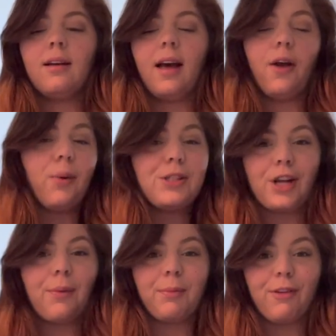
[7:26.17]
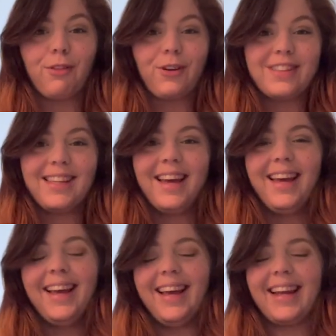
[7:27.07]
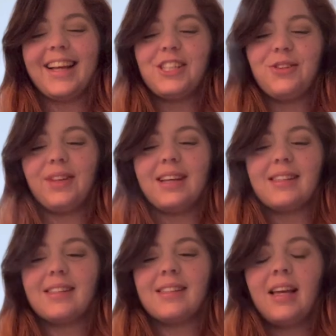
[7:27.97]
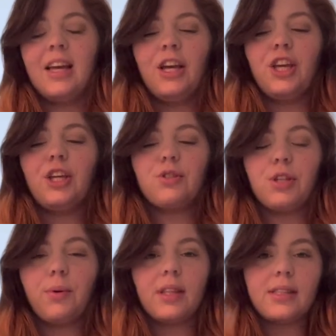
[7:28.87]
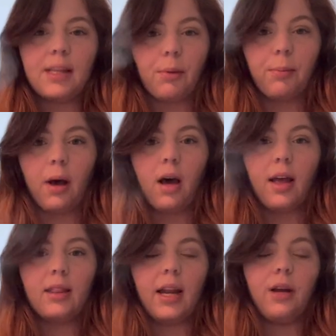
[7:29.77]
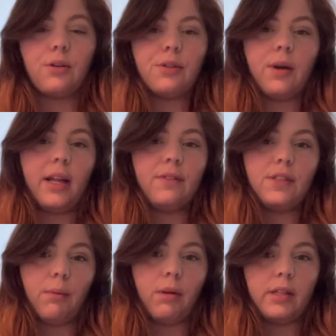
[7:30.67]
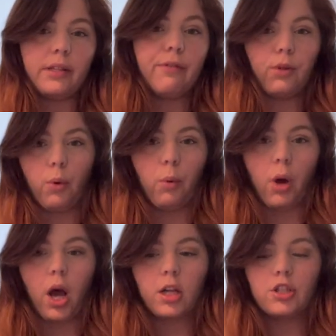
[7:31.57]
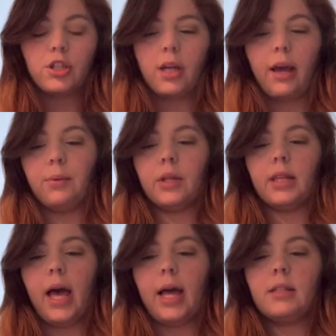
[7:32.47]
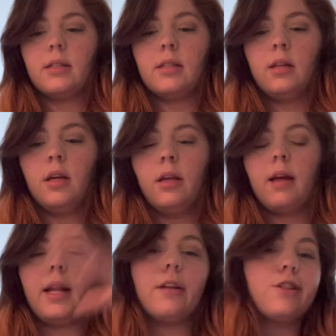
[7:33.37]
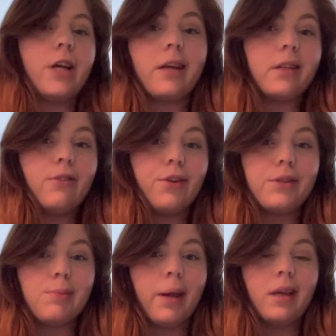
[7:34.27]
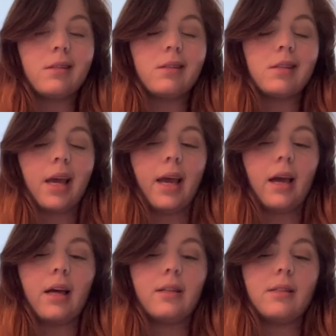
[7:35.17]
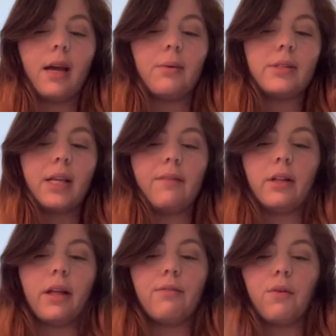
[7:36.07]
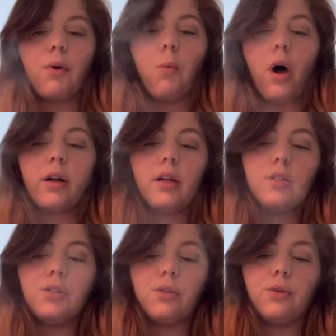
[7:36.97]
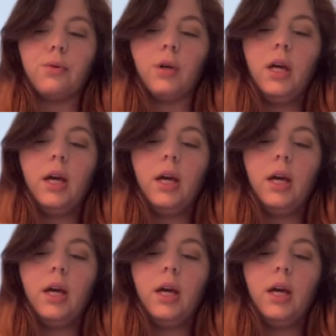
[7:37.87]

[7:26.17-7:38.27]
I always start with my floors. And I do this usually with a simmer pot that I also kind of double as a floor wash. I will let that energetically fill the space, and I will save the leftover water to